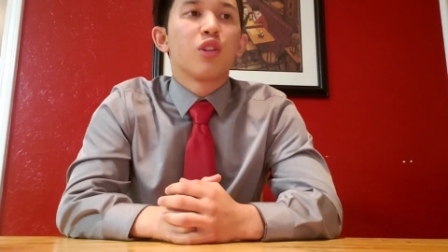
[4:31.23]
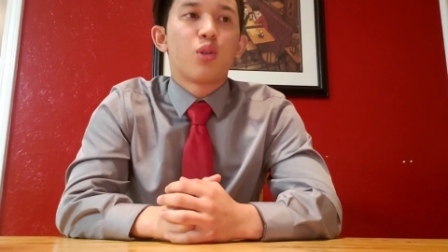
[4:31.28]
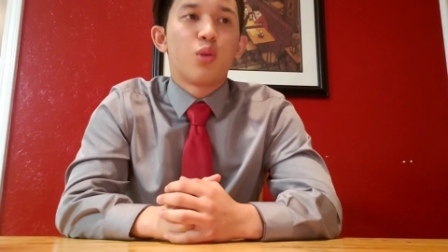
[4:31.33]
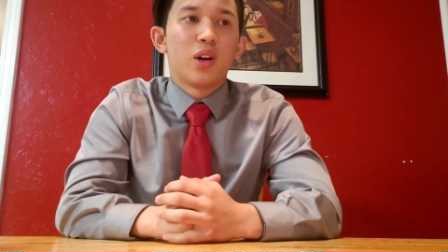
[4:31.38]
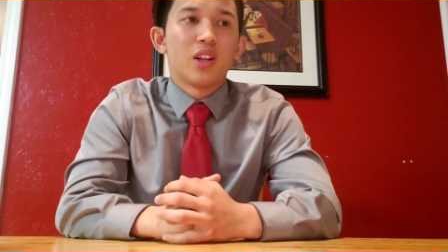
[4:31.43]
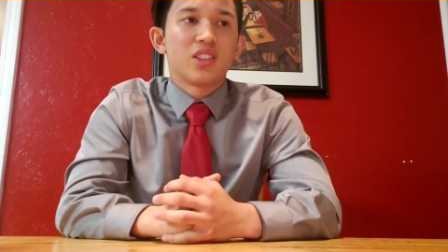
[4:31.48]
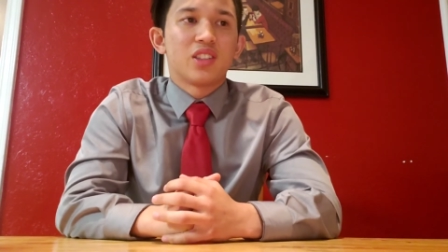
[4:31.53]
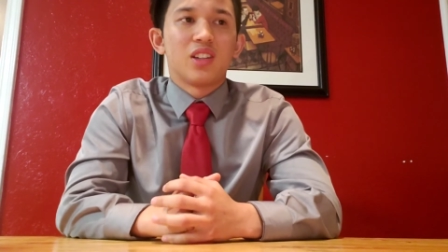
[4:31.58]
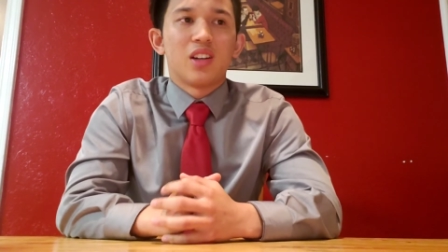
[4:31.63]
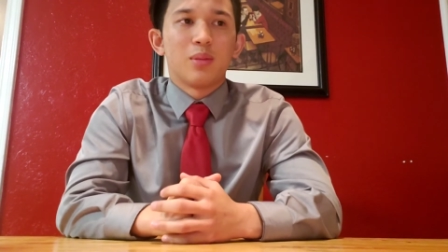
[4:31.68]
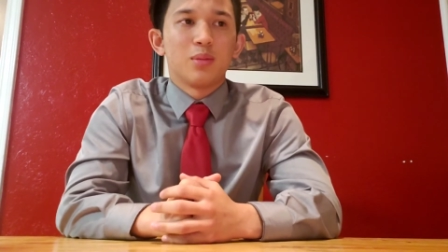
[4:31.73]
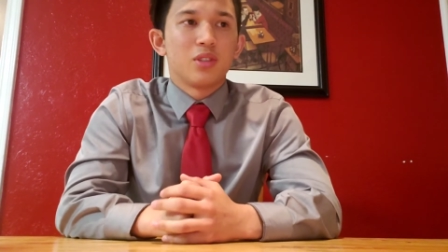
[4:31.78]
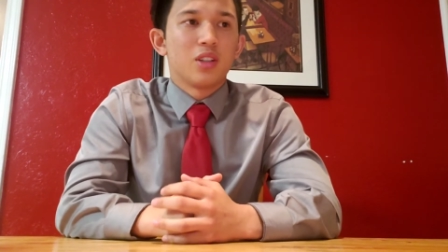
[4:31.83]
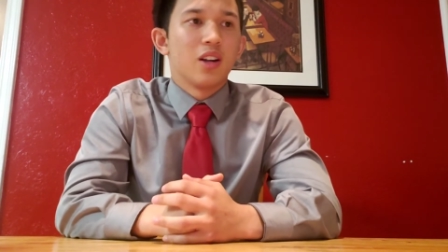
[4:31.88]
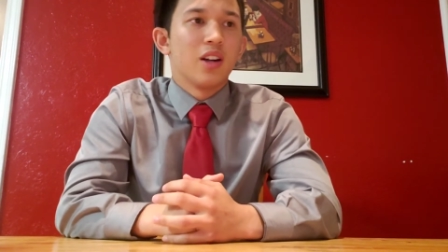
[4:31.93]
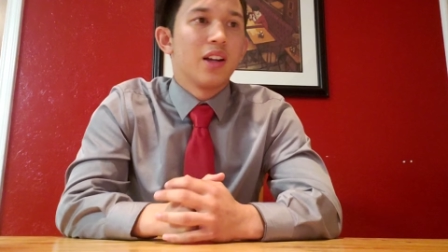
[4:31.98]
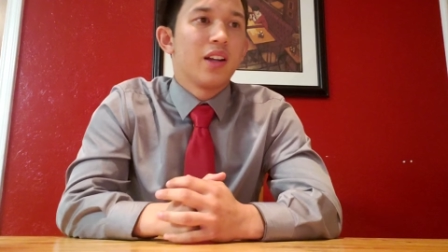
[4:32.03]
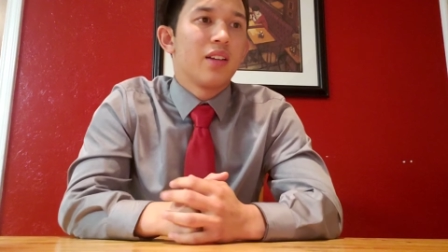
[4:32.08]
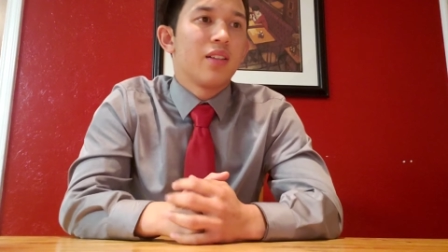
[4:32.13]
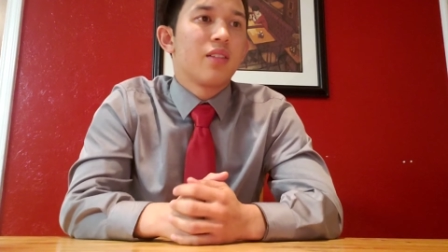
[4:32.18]
question,
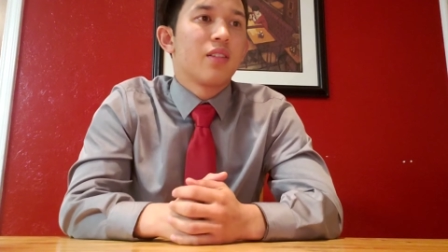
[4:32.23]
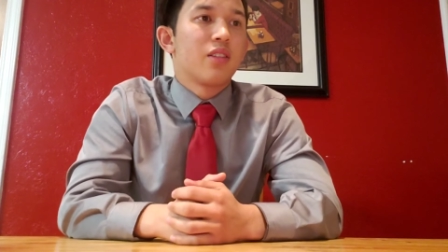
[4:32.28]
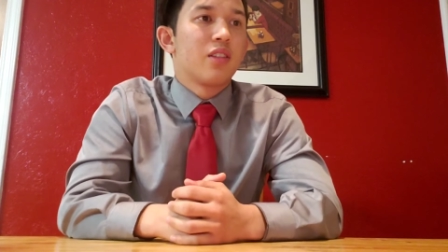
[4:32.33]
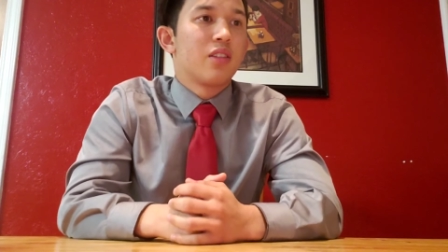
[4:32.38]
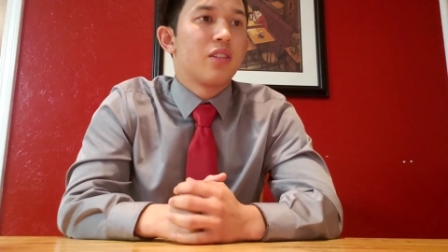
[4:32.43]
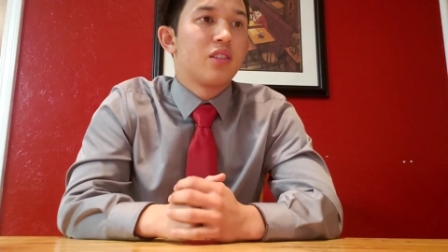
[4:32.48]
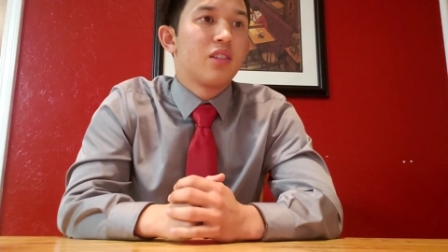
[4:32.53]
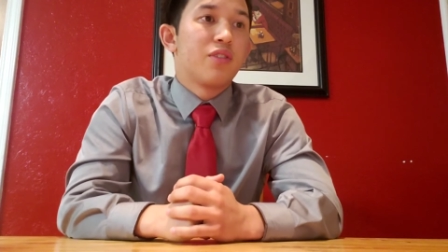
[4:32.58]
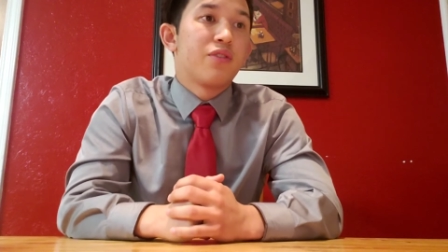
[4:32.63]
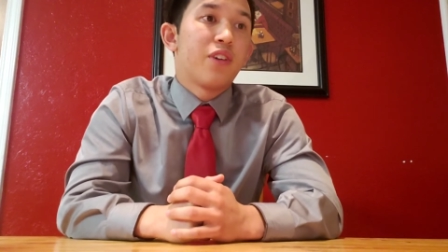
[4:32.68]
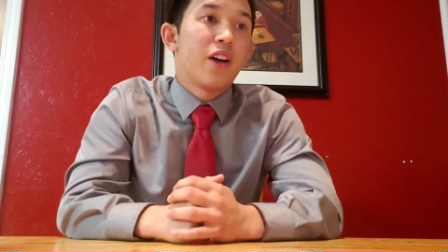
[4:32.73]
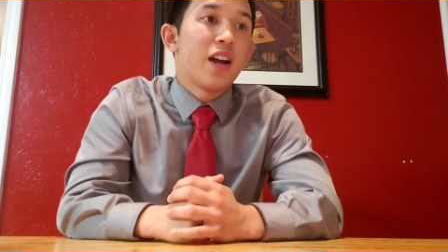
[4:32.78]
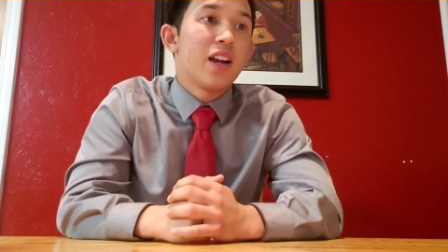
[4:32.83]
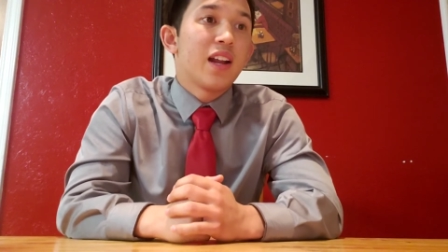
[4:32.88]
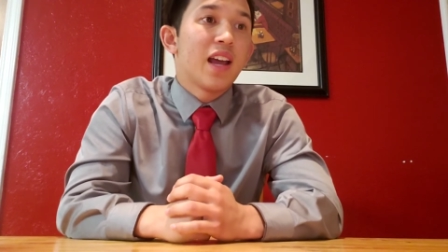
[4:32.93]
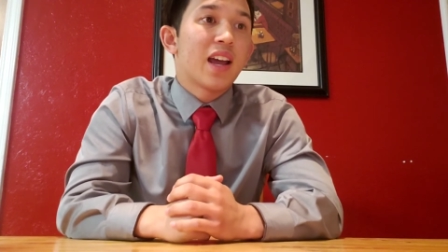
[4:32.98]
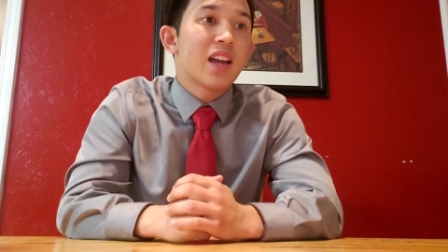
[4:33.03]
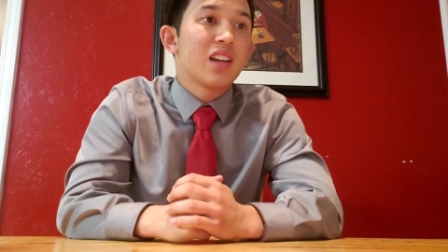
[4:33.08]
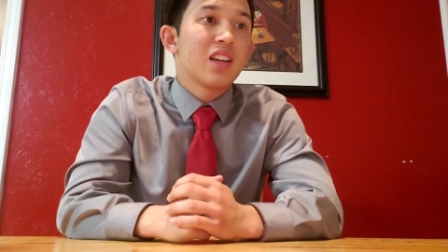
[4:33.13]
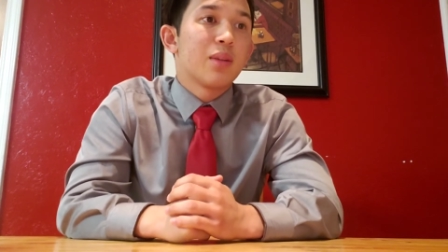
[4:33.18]

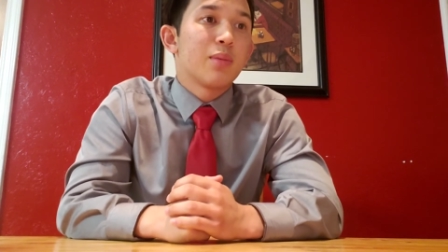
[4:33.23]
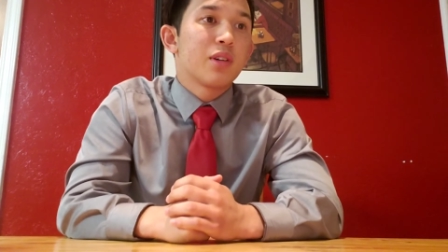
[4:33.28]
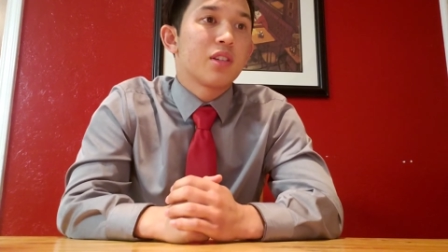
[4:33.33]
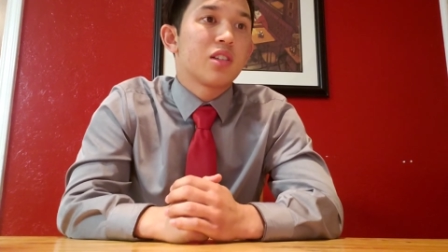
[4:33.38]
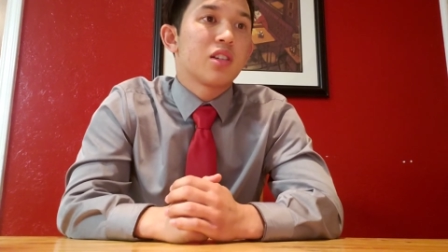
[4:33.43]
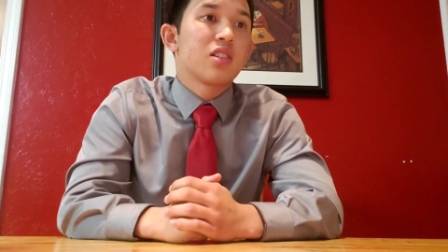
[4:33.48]
define academic